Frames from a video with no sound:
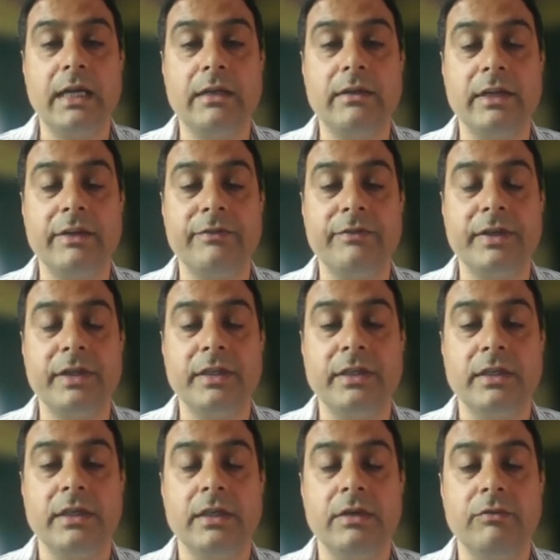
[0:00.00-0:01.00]
And if we
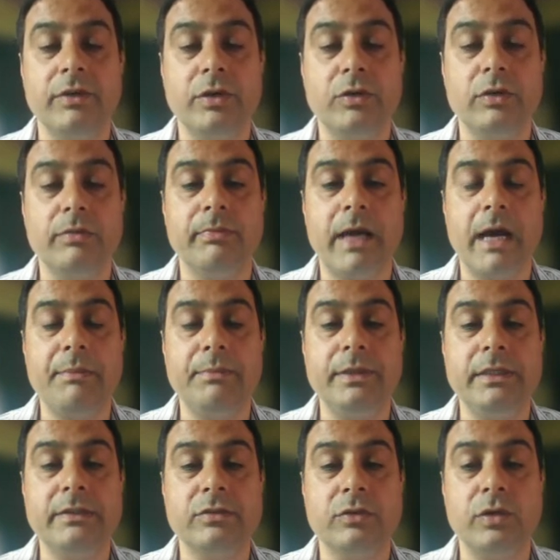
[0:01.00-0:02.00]
could map
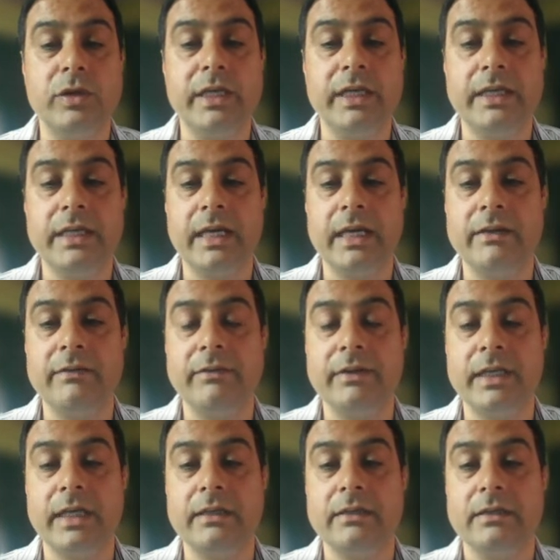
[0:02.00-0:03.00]
this whole area, and we
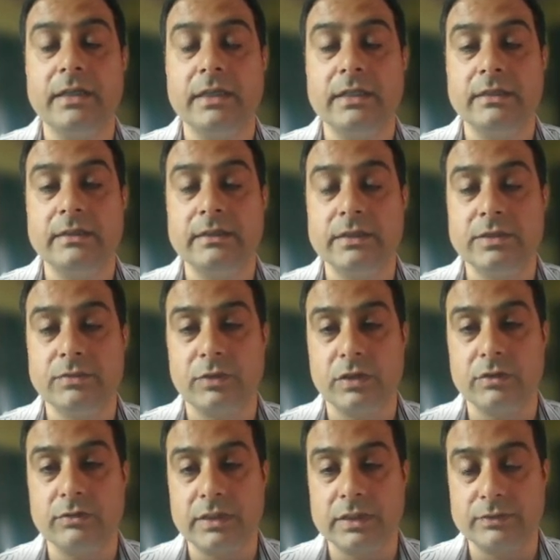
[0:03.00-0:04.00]
can, this
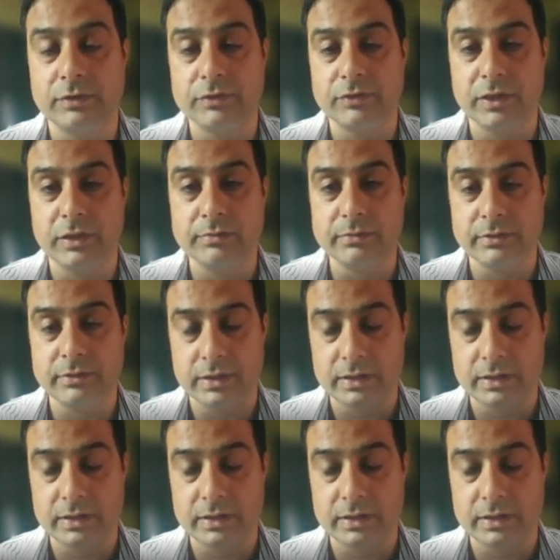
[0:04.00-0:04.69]
was one of